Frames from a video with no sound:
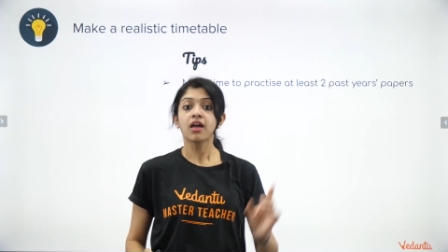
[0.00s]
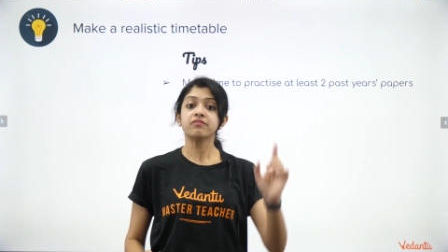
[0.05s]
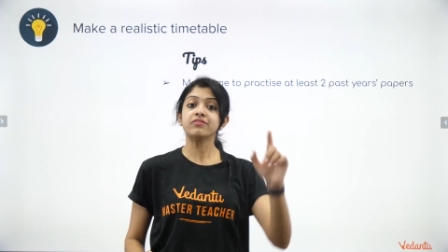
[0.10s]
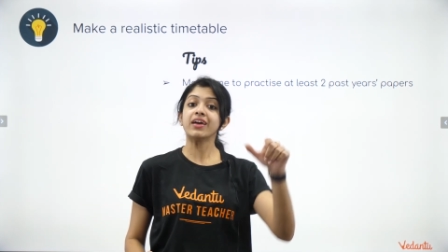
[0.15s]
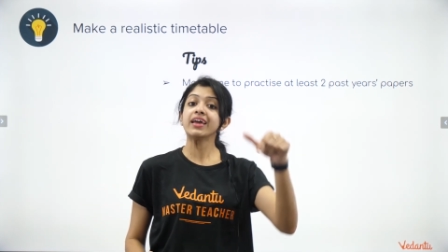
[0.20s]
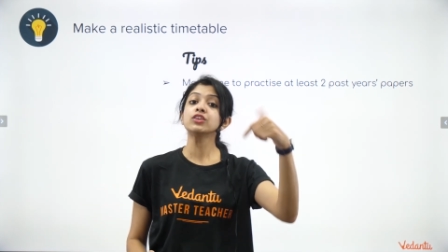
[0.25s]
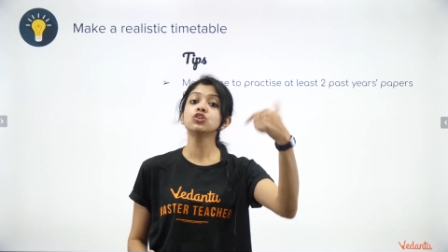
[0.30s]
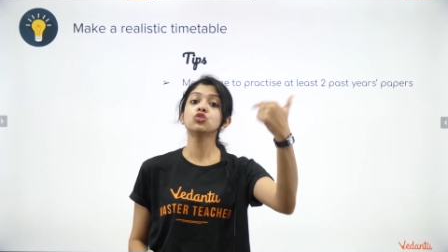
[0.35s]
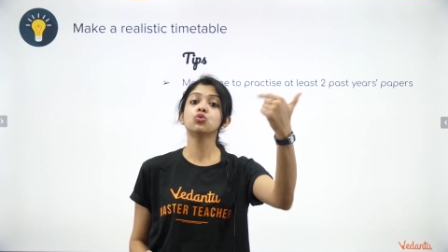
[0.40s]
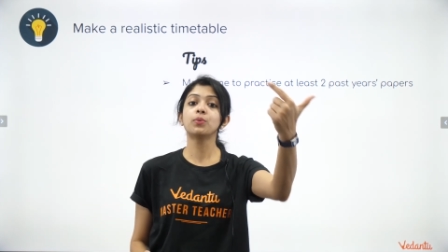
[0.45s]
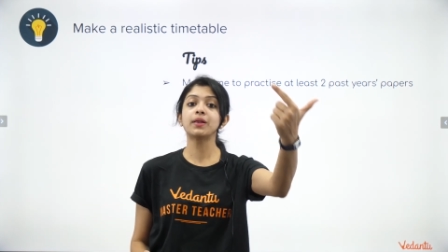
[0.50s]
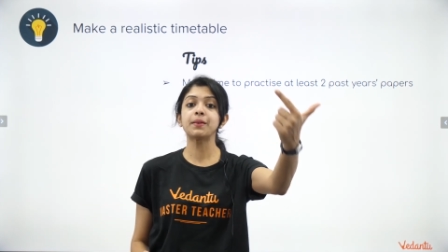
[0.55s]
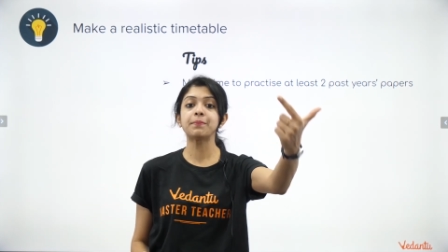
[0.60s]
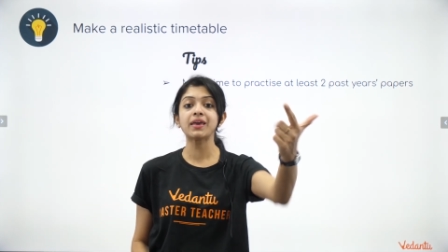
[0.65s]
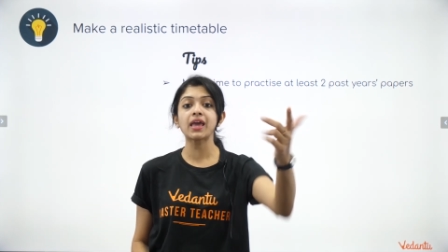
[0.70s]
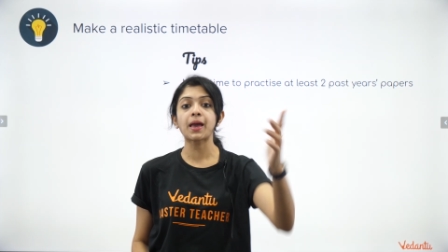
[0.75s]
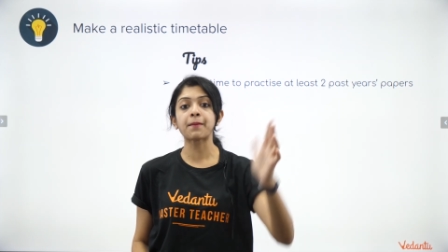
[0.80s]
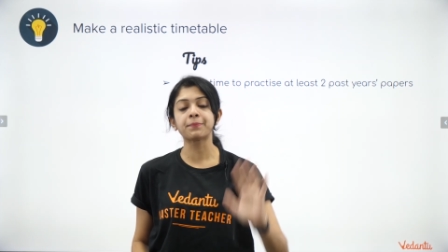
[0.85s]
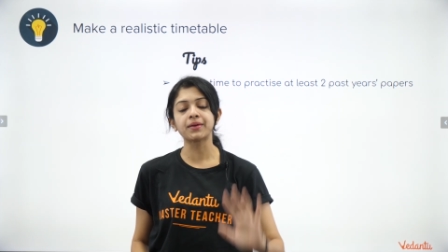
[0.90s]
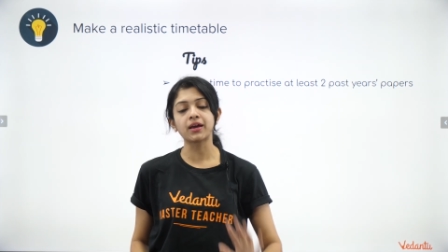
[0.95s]
when you will
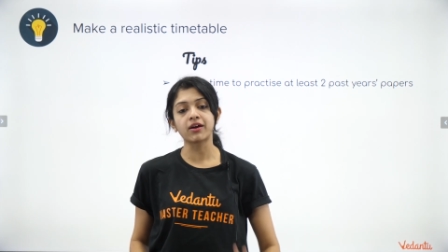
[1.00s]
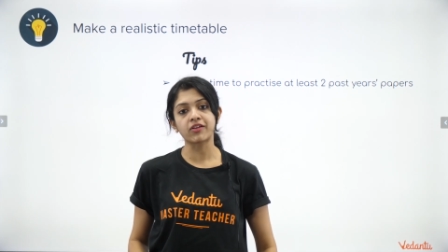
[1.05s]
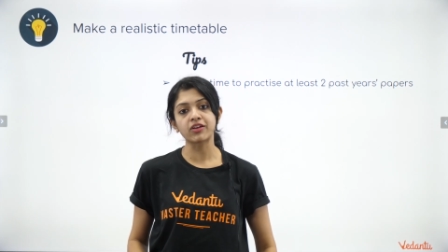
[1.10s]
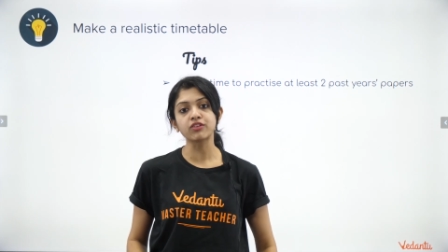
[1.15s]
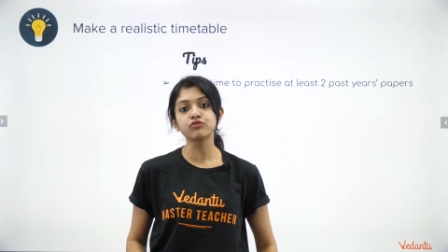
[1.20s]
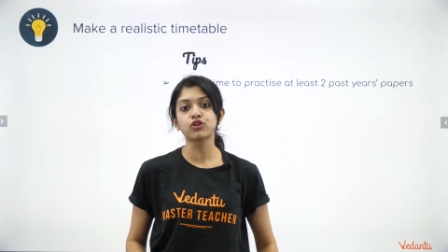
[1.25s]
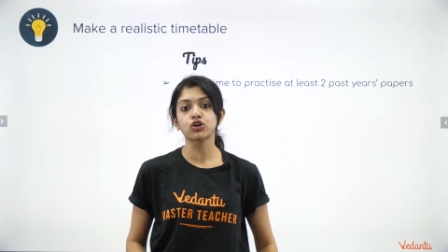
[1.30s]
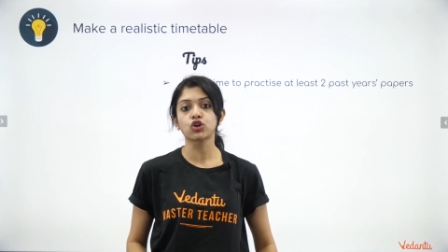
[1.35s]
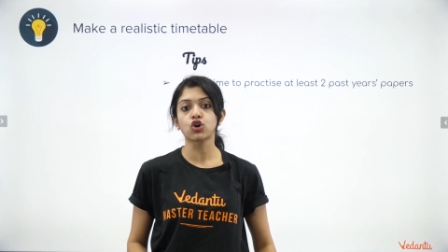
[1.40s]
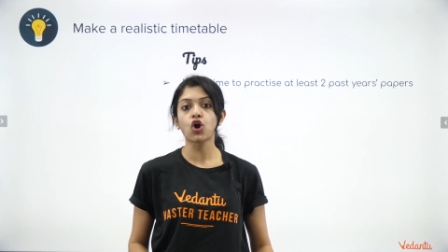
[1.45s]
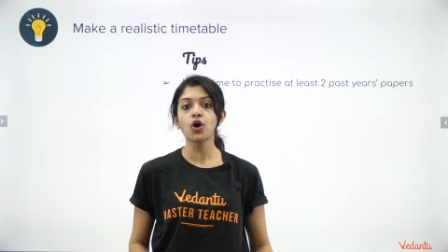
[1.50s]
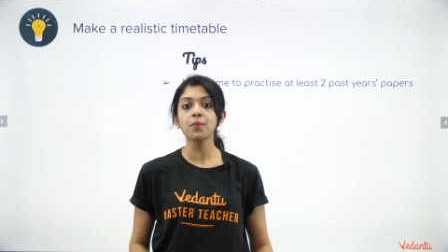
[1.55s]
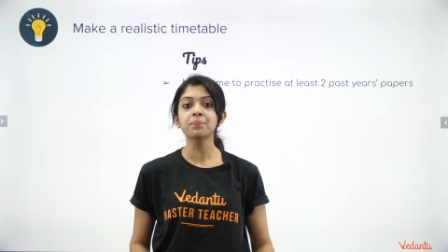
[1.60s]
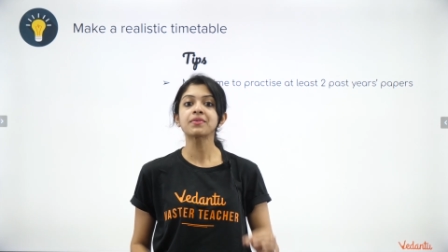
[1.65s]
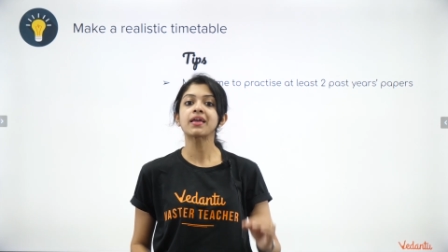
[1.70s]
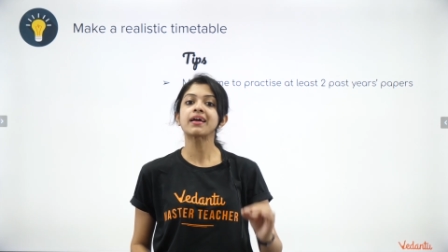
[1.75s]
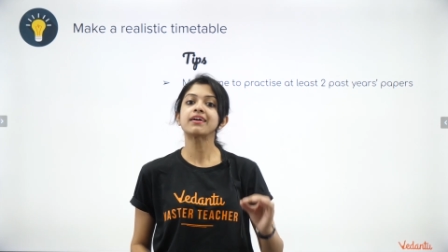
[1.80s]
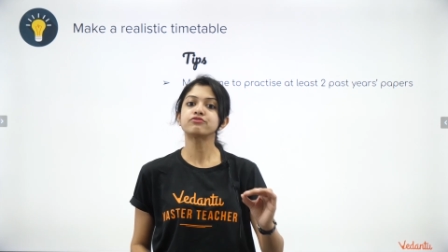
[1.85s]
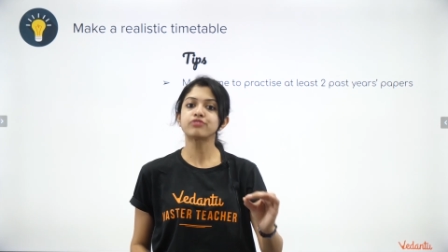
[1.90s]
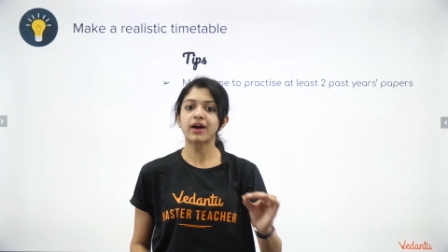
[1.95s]
be appearing for your
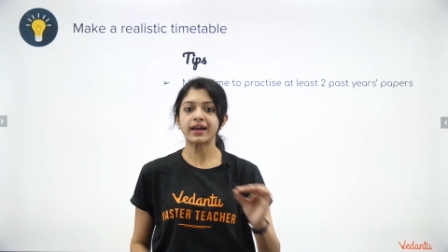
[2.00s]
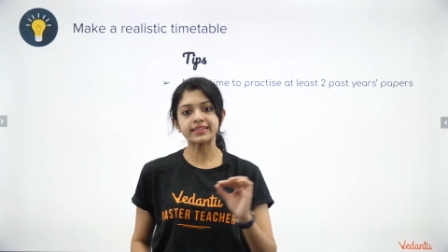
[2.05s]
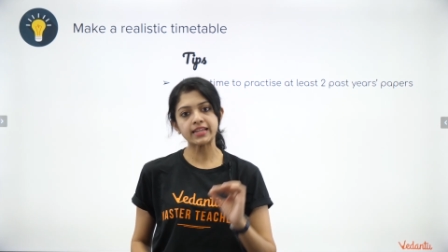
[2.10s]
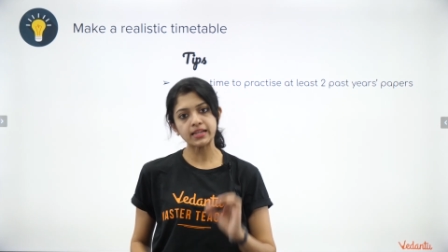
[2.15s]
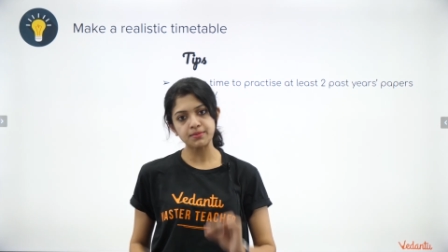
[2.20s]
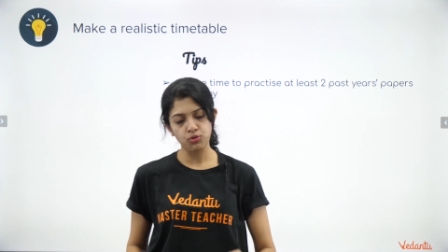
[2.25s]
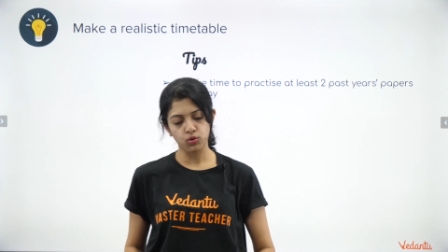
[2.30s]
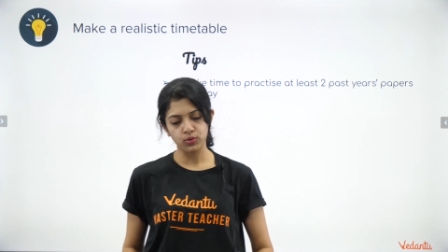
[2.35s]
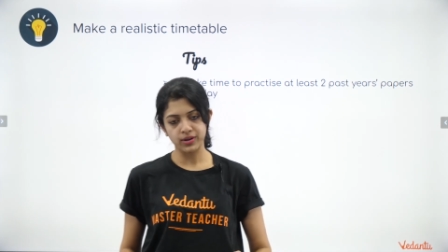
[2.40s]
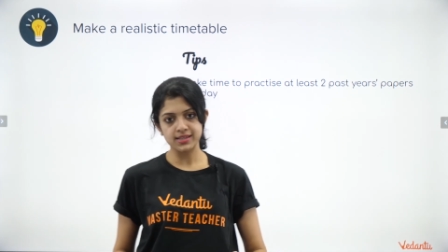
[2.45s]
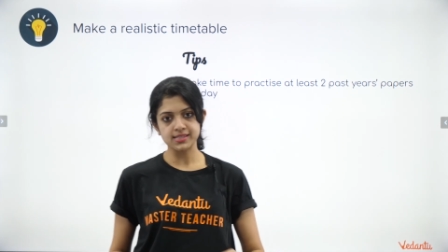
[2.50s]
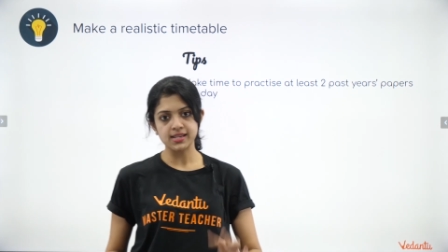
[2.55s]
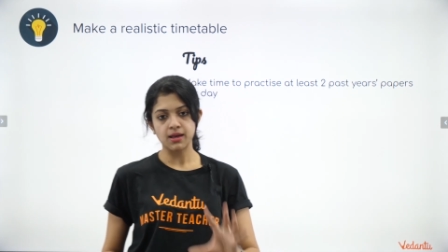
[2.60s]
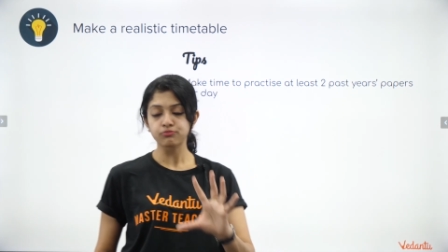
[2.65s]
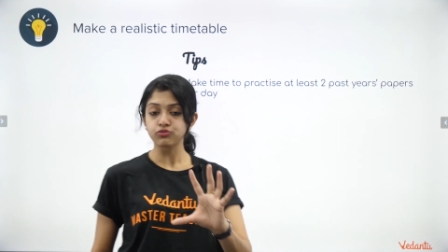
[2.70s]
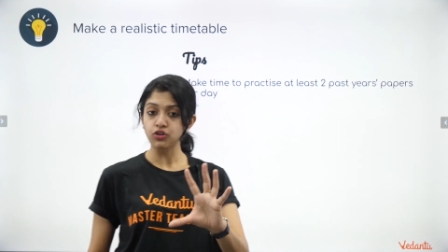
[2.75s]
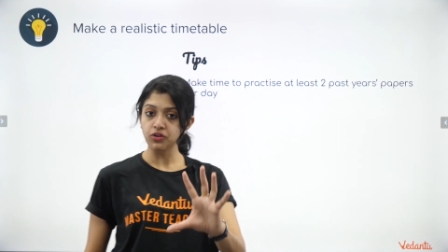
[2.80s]
final board exam.